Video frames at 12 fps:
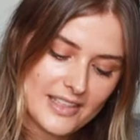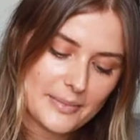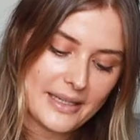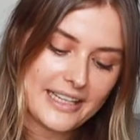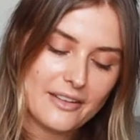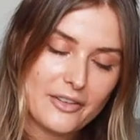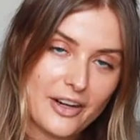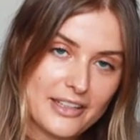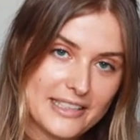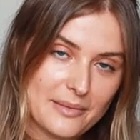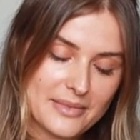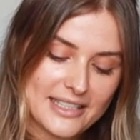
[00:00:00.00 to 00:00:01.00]
Speaking of
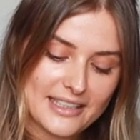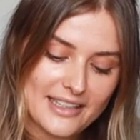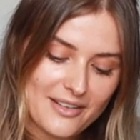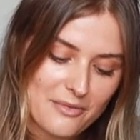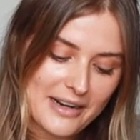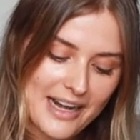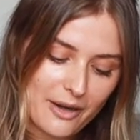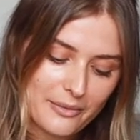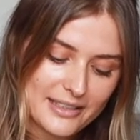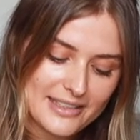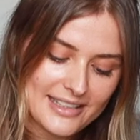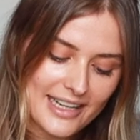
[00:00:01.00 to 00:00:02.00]
Cody Simpson, when I
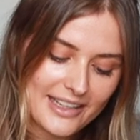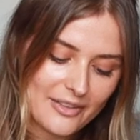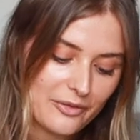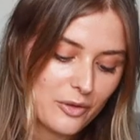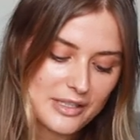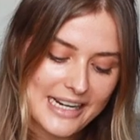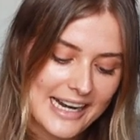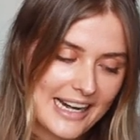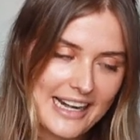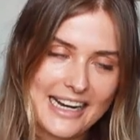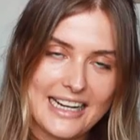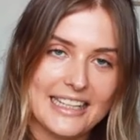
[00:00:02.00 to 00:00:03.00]
was like
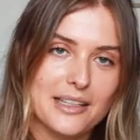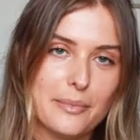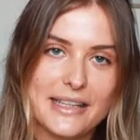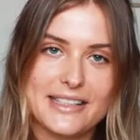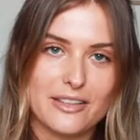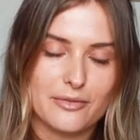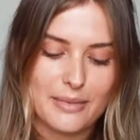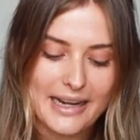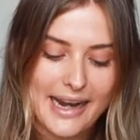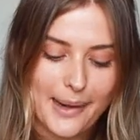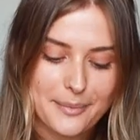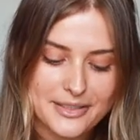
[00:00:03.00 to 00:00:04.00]
14 in the midst of my
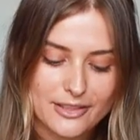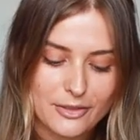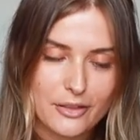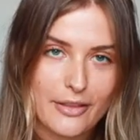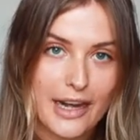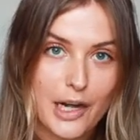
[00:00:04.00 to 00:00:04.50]
absolute